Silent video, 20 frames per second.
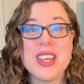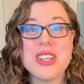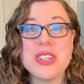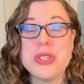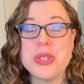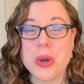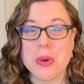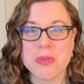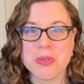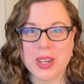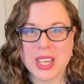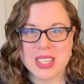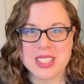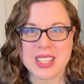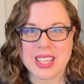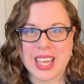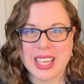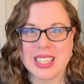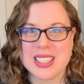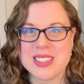Don't forget
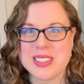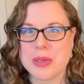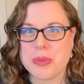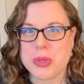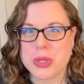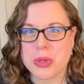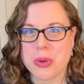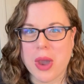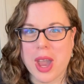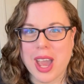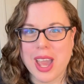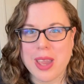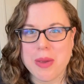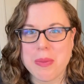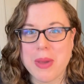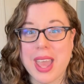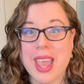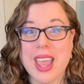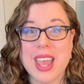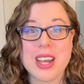to like and
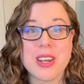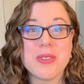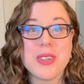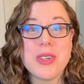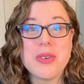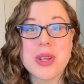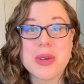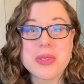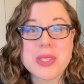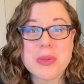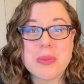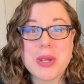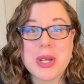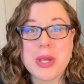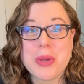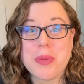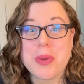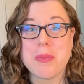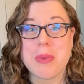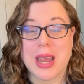subscribe. And if you know someone
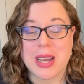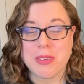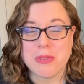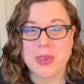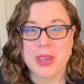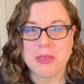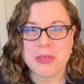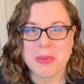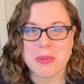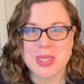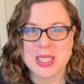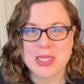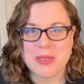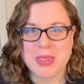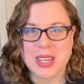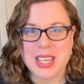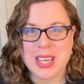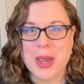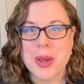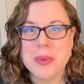who would benefit from this
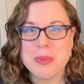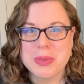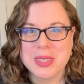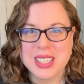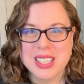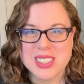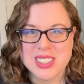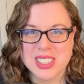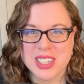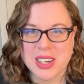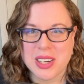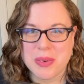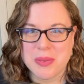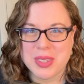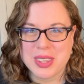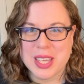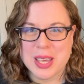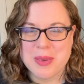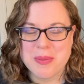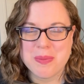video, please share it
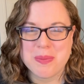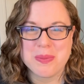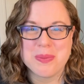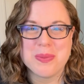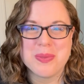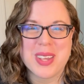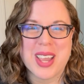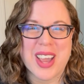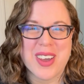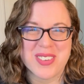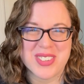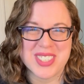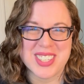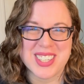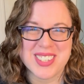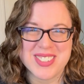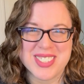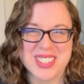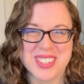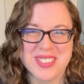with them. I will see
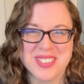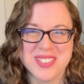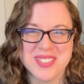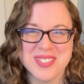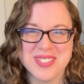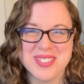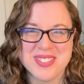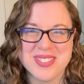you soon.